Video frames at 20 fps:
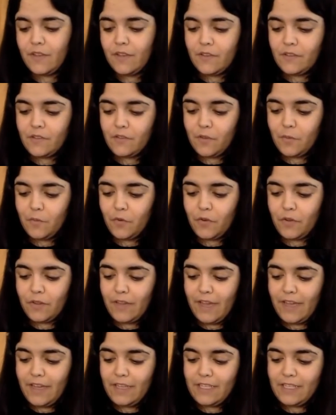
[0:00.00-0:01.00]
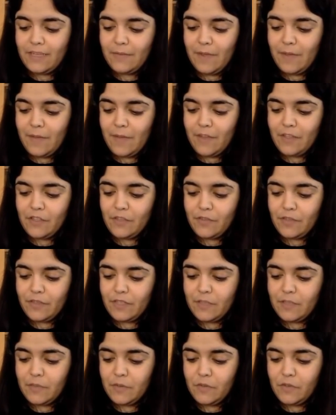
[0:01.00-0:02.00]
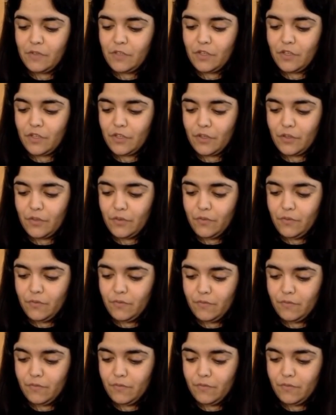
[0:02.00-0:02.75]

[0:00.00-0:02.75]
So I'll pour that into my measuring spoon too.